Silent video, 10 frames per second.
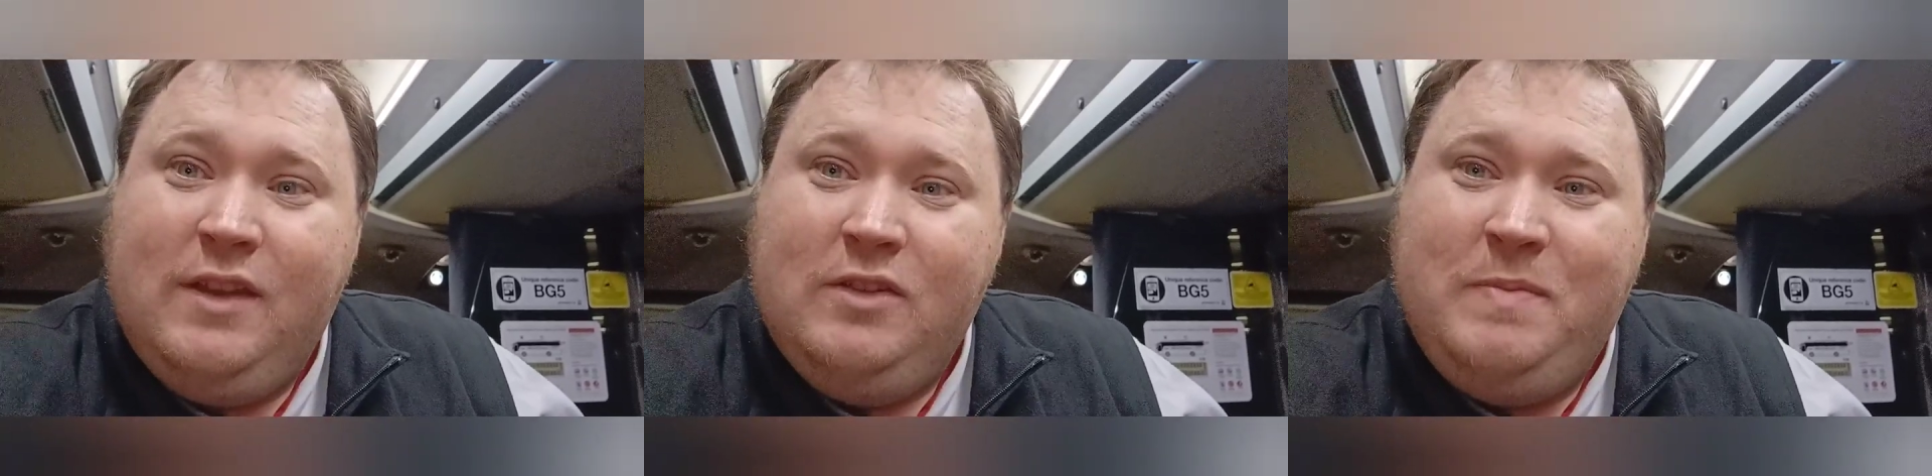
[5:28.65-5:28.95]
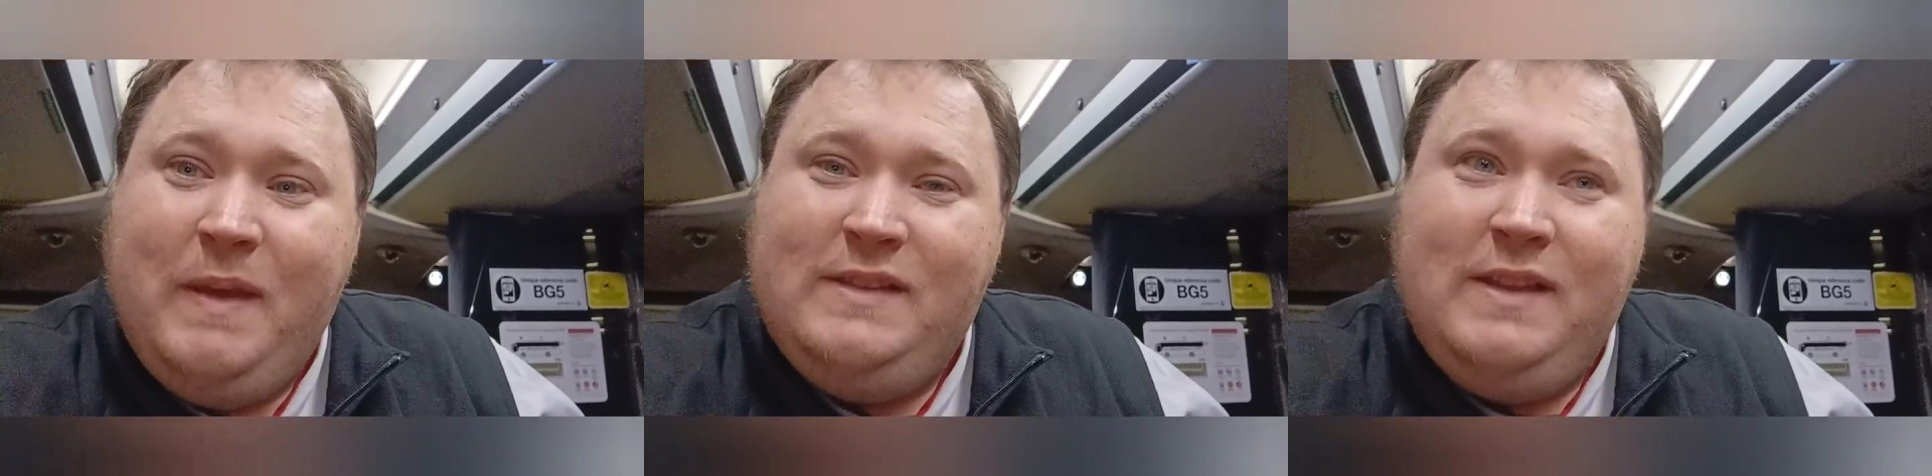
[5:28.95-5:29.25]
coach
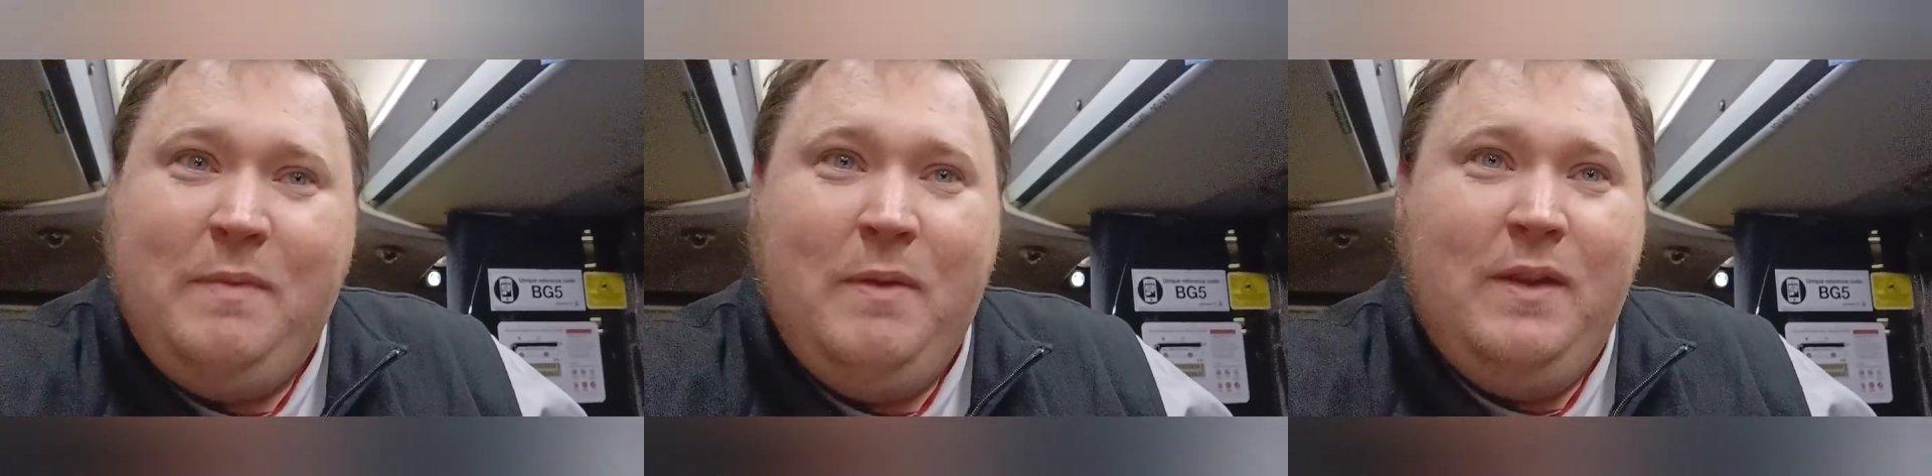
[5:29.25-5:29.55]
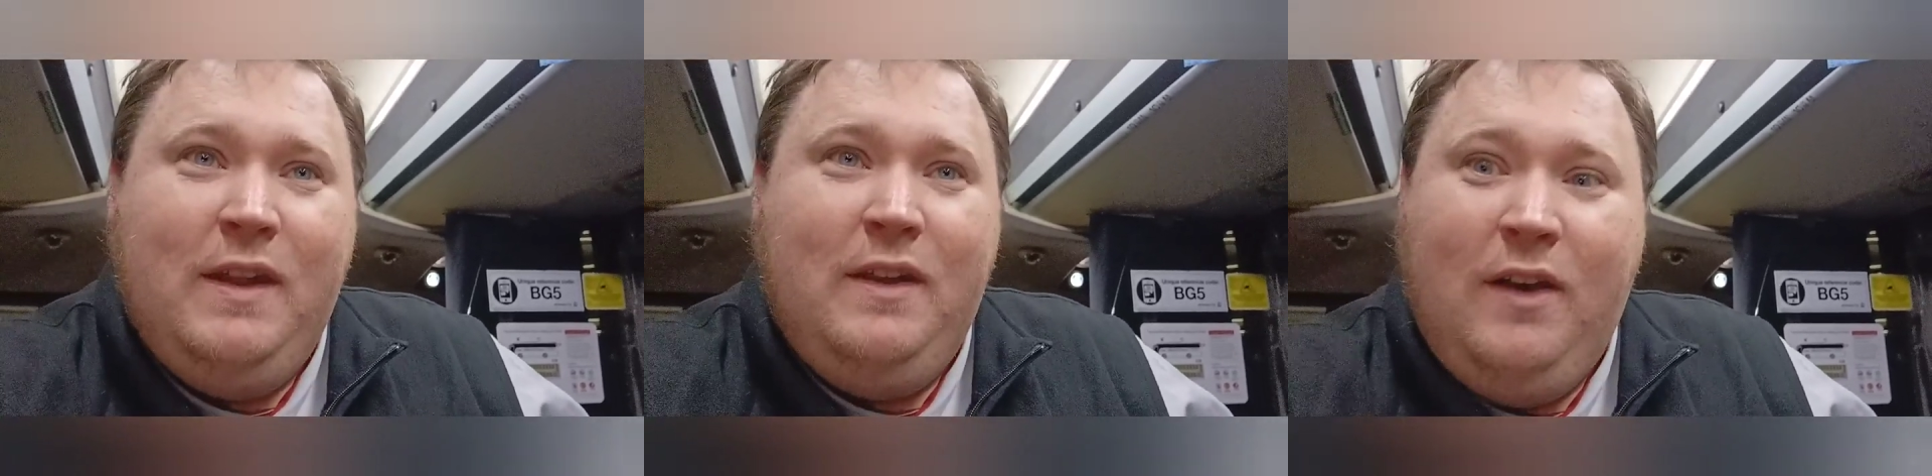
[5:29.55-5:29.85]
back to depot
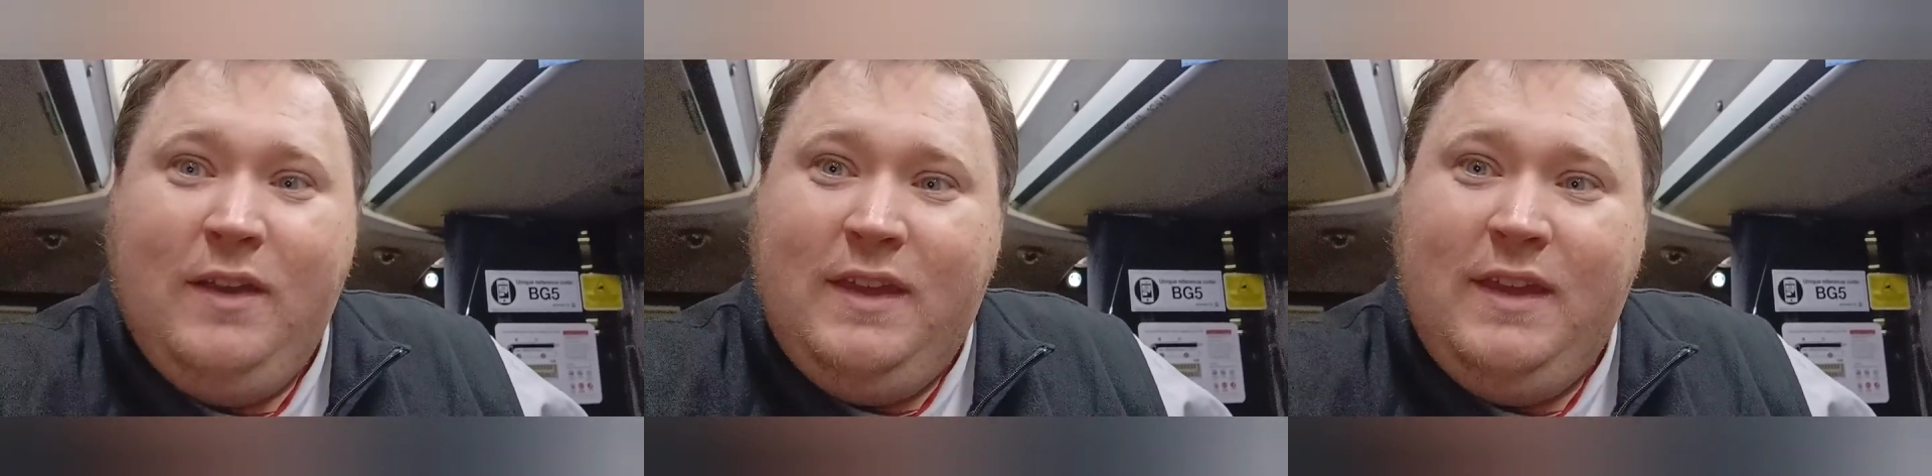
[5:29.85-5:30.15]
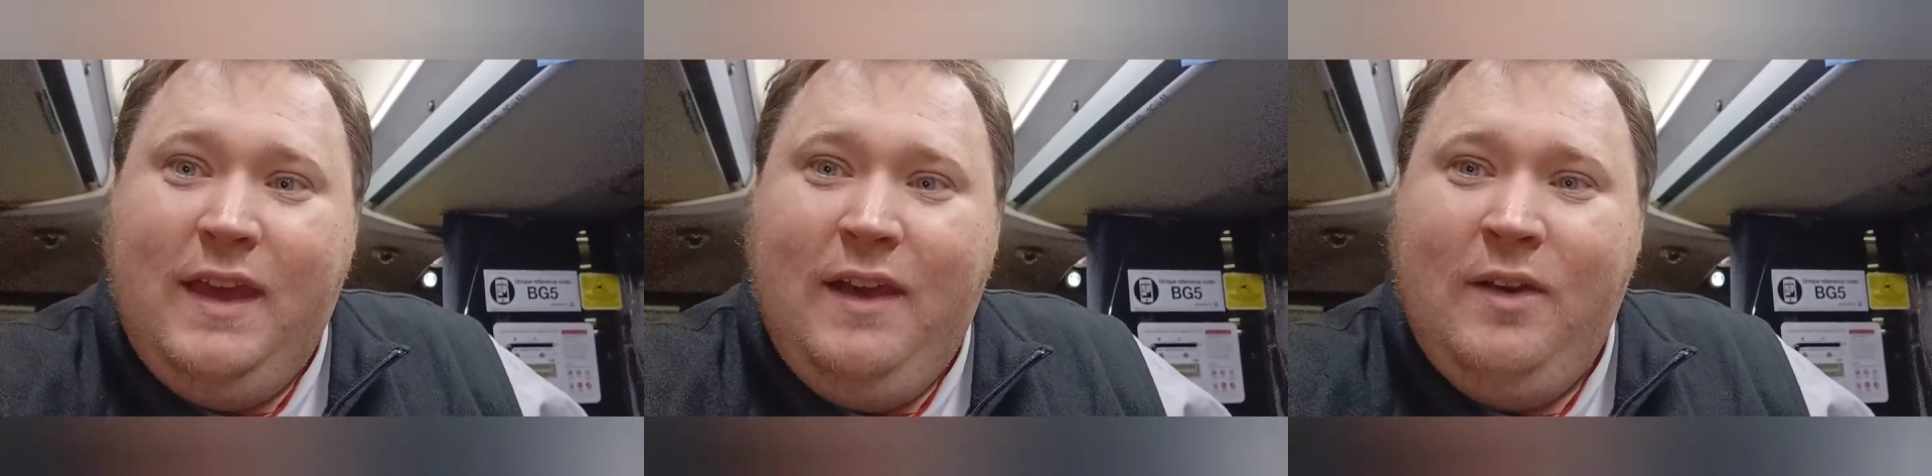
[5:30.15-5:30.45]
and then I can
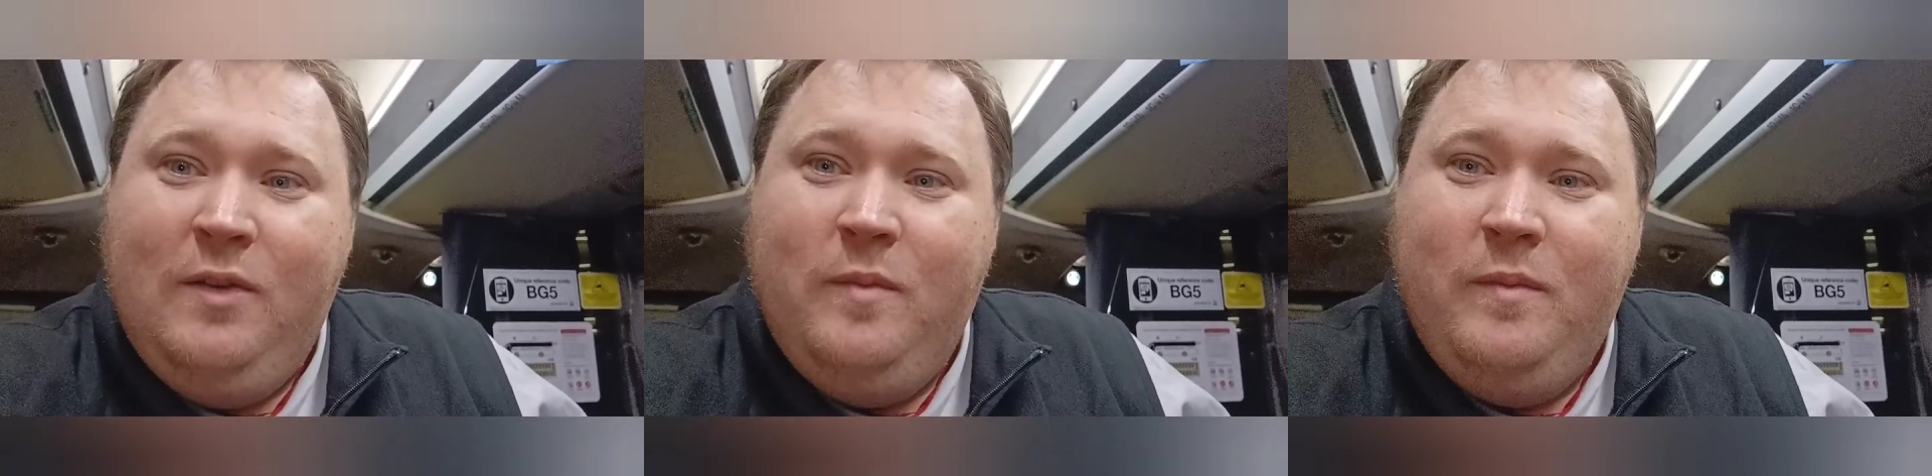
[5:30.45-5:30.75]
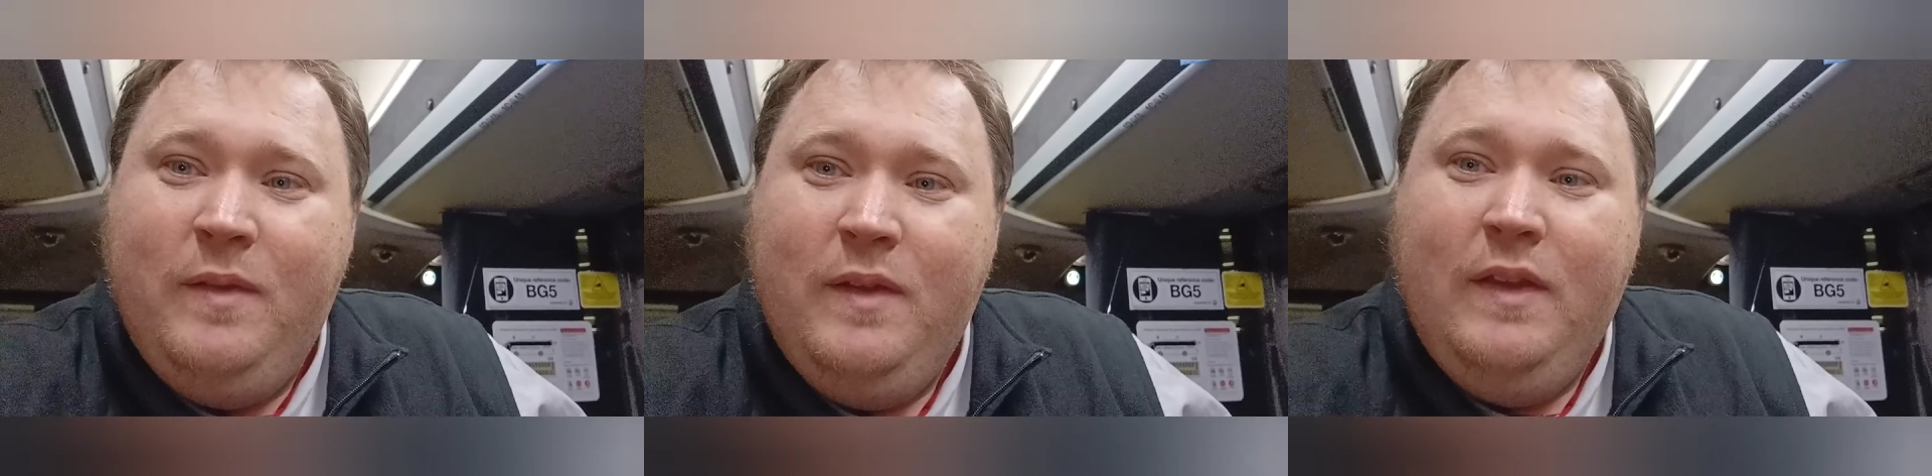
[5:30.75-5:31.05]
get home.